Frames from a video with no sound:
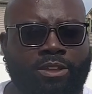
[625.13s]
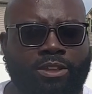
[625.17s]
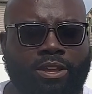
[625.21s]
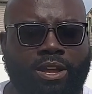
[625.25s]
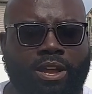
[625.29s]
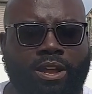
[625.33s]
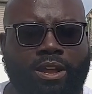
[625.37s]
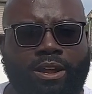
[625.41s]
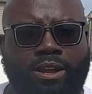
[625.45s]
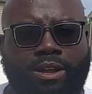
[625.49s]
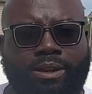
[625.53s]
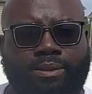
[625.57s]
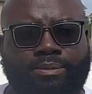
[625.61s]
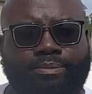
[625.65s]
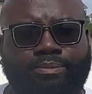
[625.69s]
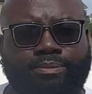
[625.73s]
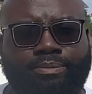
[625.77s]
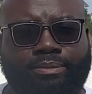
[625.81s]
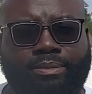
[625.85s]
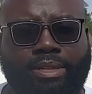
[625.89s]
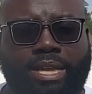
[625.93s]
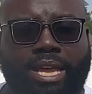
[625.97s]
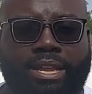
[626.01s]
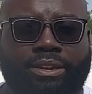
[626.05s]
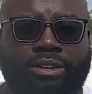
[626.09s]
um,
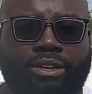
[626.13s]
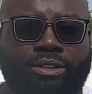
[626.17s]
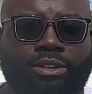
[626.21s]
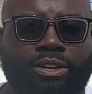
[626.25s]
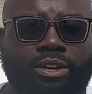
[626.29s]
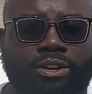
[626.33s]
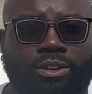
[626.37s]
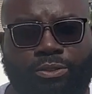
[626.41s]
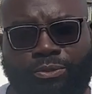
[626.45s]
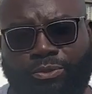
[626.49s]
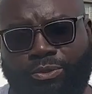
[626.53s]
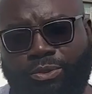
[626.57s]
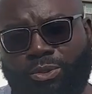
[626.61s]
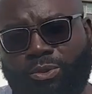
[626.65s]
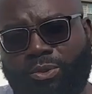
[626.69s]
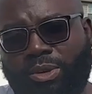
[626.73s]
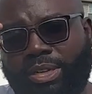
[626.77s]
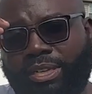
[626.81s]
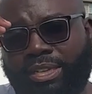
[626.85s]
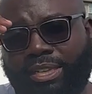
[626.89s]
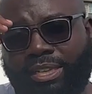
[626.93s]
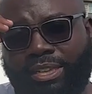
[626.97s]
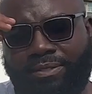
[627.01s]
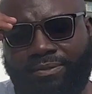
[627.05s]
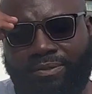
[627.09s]
I don't know if you
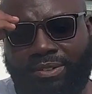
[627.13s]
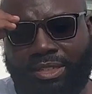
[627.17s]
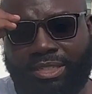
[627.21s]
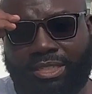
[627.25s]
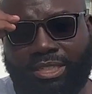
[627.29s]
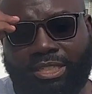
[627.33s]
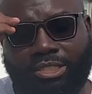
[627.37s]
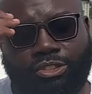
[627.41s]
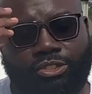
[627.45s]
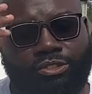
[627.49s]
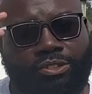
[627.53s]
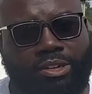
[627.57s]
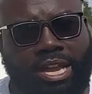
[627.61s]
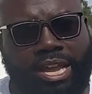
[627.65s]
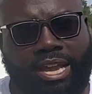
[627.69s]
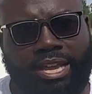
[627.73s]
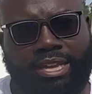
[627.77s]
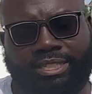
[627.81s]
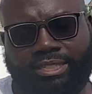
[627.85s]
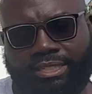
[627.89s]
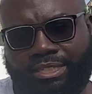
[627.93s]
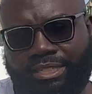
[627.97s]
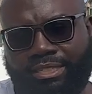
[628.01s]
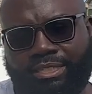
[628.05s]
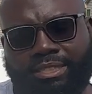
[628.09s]
want to give this a try
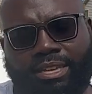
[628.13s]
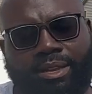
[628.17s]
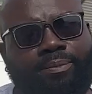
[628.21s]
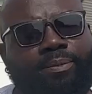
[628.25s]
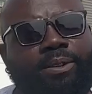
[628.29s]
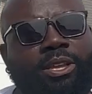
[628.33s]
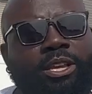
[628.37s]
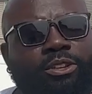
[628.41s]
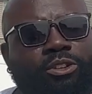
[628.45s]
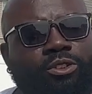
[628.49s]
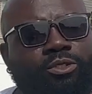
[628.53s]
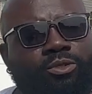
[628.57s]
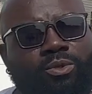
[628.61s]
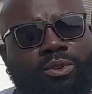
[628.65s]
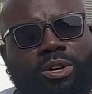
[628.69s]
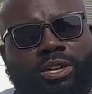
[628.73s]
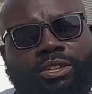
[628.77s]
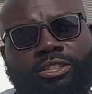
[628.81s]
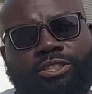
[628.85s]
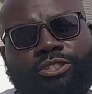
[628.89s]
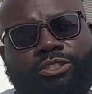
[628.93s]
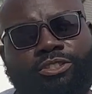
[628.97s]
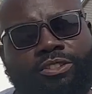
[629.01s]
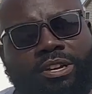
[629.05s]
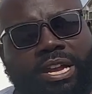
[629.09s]
is this something you want
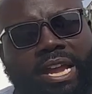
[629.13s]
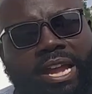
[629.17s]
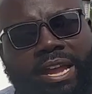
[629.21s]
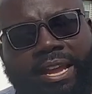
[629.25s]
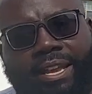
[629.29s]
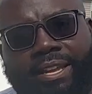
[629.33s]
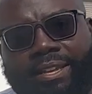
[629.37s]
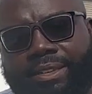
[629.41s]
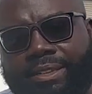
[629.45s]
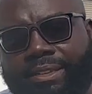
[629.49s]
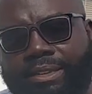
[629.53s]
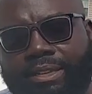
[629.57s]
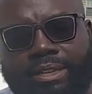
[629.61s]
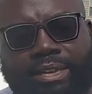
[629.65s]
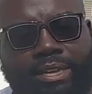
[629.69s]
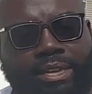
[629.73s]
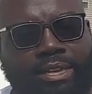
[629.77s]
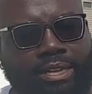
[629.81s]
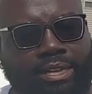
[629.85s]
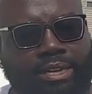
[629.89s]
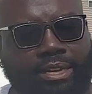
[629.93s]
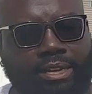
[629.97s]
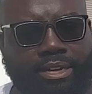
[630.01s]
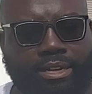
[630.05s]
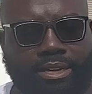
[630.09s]
to try
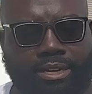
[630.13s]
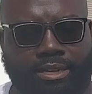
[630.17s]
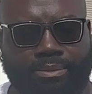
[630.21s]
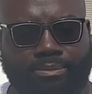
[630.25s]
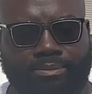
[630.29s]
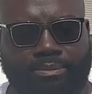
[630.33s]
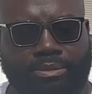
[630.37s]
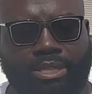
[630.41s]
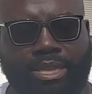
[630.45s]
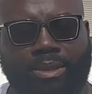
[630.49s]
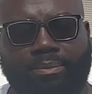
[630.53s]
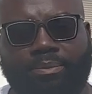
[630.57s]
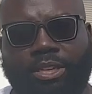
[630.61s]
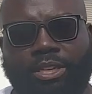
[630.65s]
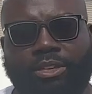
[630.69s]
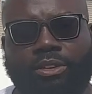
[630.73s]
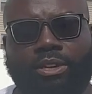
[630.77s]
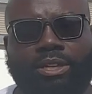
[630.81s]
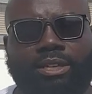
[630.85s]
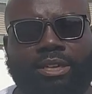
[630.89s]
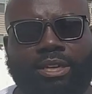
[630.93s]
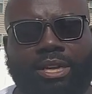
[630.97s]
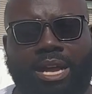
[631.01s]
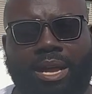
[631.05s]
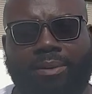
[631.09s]
um, let me know
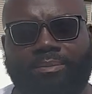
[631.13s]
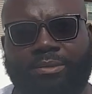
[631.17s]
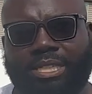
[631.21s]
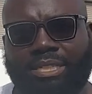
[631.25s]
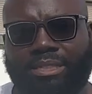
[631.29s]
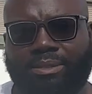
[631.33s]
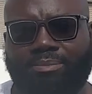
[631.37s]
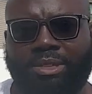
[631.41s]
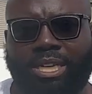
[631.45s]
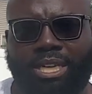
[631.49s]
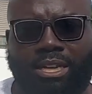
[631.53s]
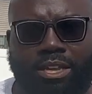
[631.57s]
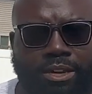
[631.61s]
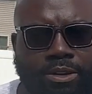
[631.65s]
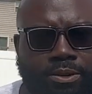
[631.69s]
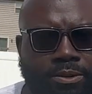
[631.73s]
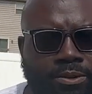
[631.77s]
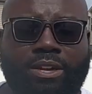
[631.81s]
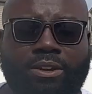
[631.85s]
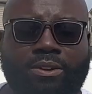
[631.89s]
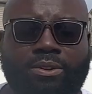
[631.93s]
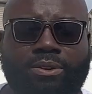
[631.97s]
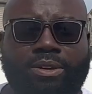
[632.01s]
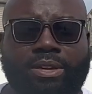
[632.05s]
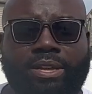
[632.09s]
in the comments
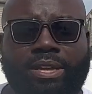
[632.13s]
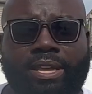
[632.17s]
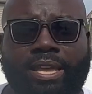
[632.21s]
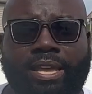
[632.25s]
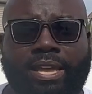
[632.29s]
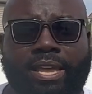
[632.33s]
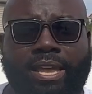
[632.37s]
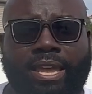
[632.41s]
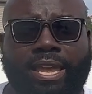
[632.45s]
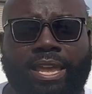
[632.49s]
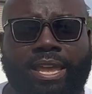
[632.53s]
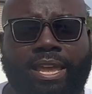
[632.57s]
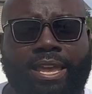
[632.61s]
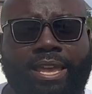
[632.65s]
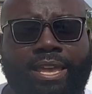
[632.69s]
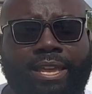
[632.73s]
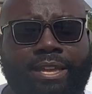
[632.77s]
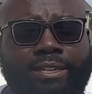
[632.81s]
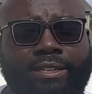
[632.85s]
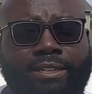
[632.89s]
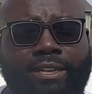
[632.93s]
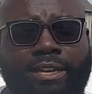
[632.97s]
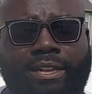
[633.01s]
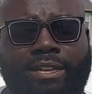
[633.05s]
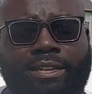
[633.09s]
below
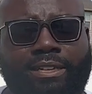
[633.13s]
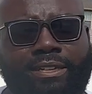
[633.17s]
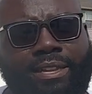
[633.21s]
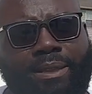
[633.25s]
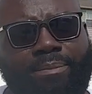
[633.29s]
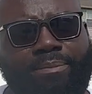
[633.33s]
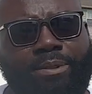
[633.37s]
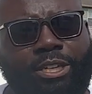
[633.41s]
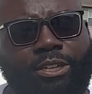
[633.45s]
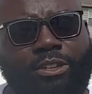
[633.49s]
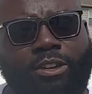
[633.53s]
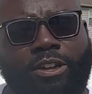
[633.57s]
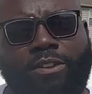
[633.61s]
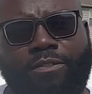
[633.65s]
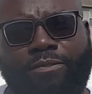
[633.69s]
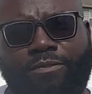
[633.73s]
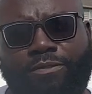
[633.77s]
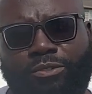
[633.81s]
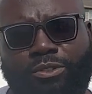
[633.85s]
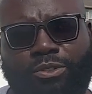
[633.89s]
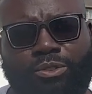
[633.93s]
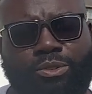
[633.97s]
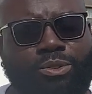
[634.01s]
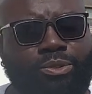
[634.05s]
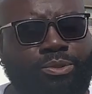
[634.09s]
and uh, let me know if
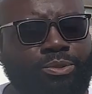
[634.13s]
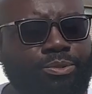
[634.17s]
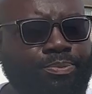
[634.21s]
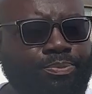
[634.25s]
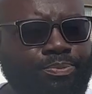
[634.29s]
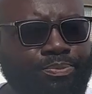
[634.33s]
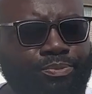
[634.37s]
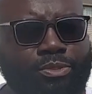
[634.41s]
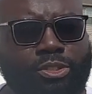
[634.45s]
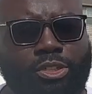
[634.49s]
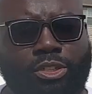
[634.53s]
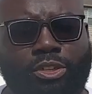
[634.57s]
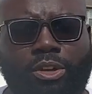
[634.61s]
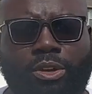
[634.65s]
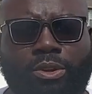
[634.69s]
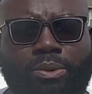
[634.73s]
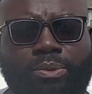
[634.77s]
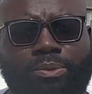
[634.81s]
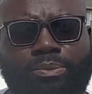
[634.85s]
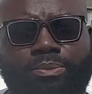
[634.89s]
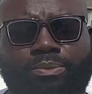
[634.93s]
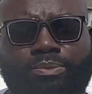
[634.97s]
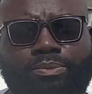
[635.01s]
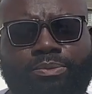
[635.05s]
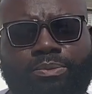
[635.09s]
you you know
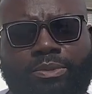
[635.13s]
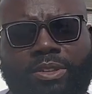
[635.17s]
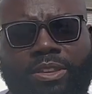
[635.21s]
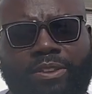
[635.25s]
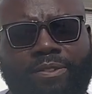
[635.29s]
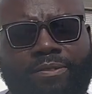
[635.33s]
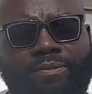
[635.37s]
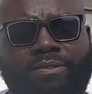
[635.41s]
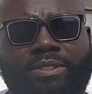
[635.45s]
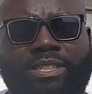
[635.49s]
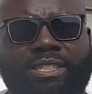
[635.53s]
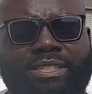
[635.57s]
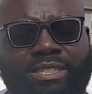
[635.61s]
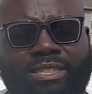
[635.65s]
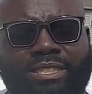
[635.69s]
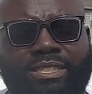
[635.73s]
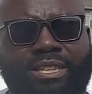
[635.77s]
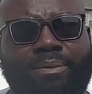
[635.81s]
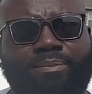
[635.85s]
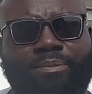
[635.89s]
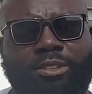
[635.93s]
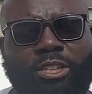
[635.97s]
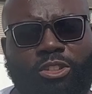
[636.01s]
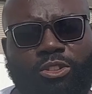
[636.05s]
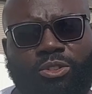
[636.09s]
if this is
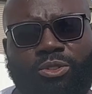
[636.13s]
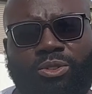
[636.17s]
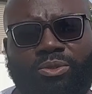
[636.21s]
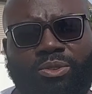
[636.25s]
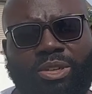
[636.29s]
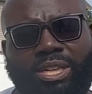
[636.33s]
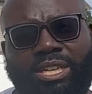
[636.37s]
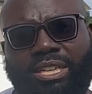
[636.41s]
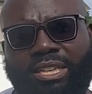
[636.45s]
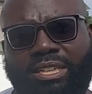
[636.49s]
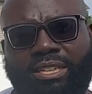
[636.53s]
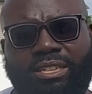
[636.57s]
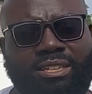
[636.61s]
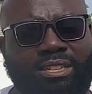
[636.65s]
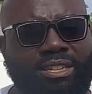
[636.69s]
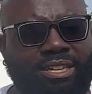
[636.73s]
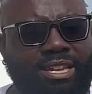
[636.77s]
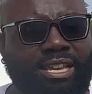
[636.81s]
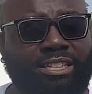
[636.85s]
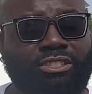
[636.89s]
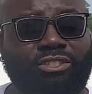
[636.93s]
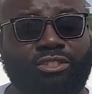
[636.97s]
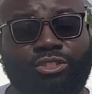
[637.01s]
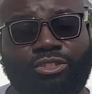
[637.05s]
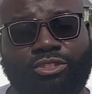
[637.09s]
something you really
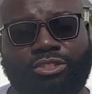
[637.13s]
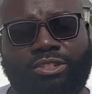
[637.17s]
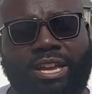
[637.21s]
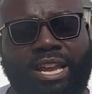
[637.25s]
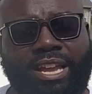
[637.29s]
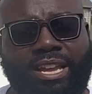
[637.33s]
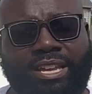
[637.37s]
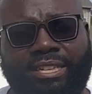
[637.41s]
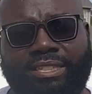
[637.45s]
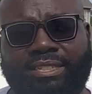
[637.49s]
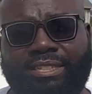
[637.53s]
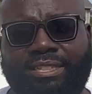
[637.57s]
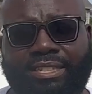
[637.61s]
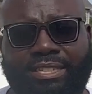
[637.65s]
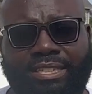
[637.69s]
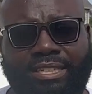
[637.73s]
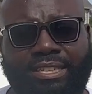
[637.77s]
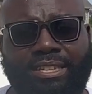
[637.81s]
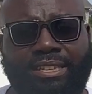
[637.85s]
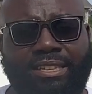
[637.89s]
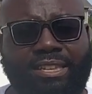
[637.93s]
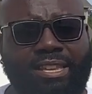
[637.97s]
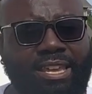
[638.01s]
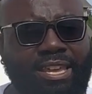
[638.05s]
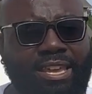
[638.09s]
like to try and
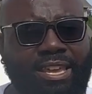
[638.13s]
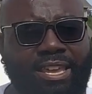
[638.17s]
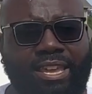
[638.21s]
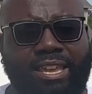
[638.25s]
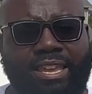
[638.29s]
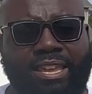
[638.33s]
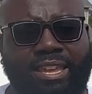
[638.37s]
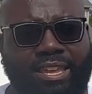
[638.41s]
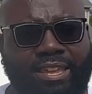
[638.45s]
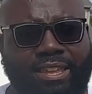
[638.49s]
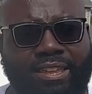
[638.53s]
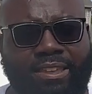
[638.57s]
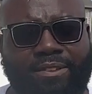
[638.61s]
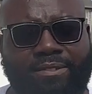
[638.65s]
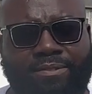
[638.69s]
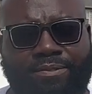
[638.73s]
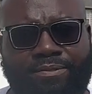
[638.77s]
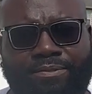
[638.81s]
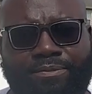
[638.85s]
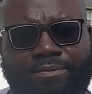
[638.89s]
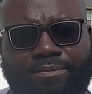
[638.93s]
see if